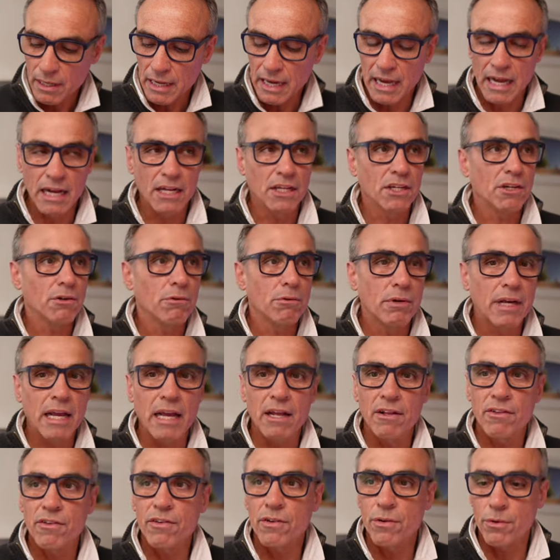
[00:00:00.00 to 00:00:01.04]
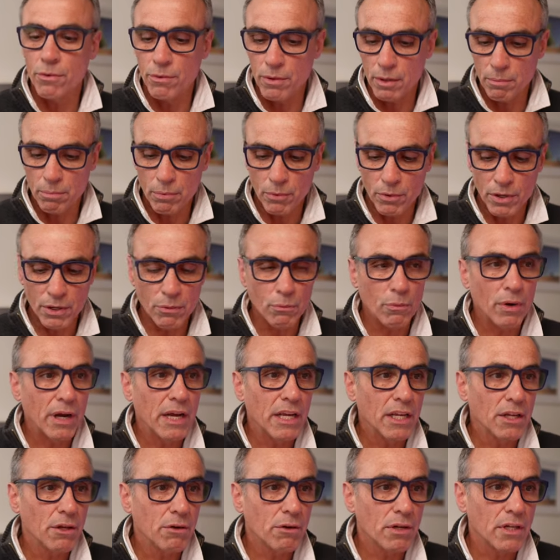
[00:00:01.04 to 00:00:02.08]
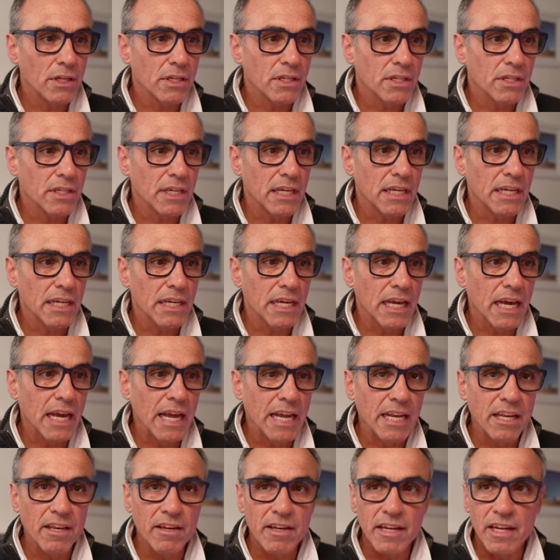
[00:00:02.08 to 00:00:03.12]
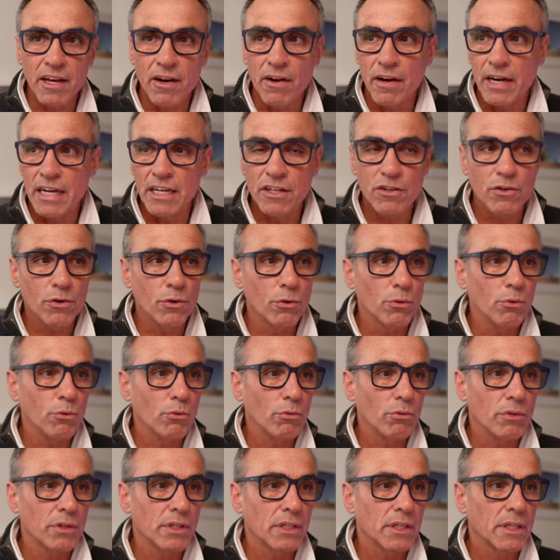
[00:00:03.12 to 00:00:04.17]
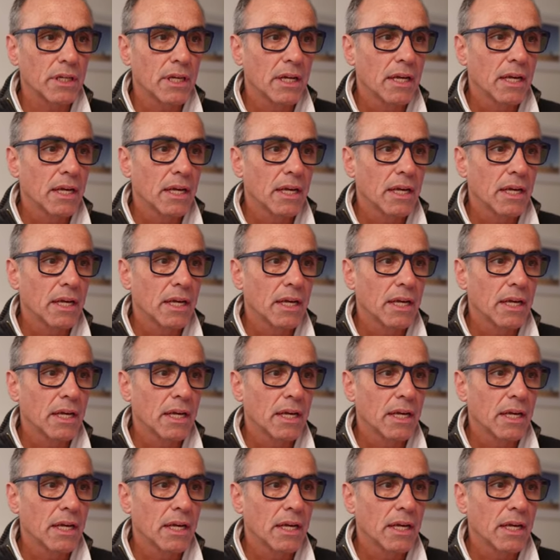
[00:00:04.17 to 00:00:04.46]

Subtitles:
and you'll get to a point where you can see NDI tools.